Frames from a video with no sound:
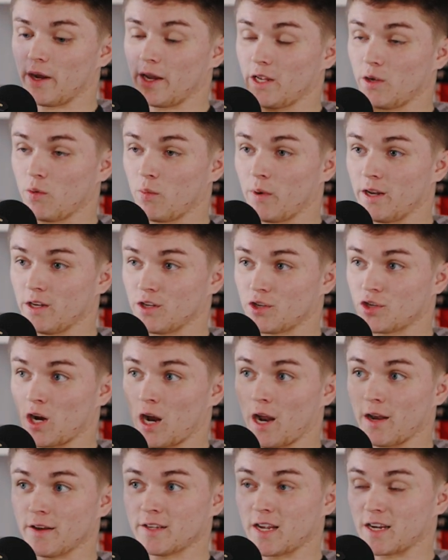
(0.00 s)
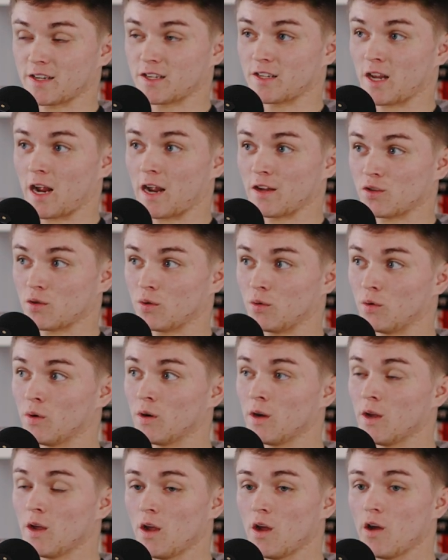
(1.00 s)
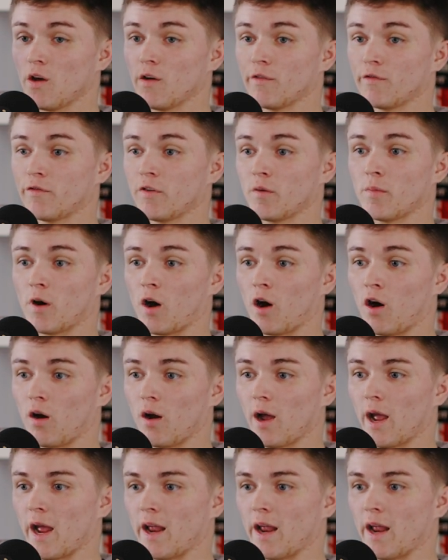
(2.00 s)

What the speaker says: and he went and shot Texas high school football.